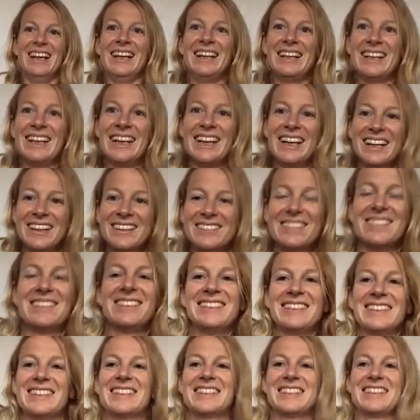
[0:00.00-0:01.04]
And now
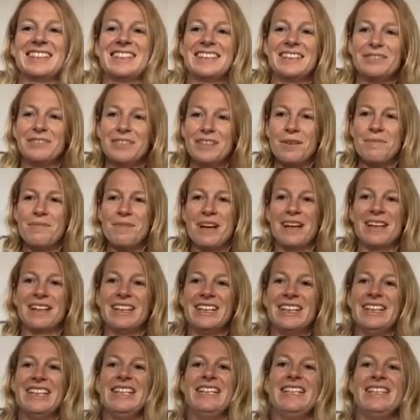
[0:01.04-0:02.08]
we're going to lift up our
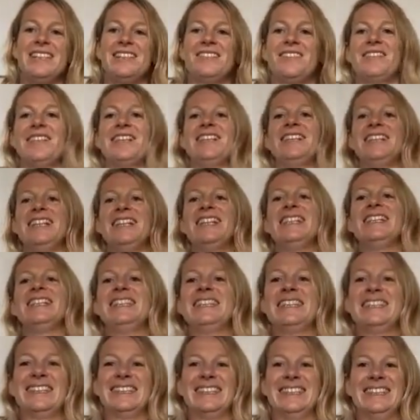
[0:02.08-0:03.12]
knees to our
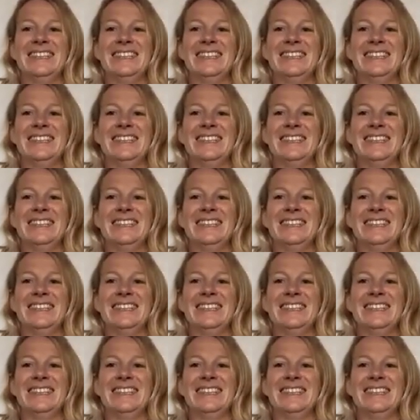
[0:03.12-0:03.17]
chest,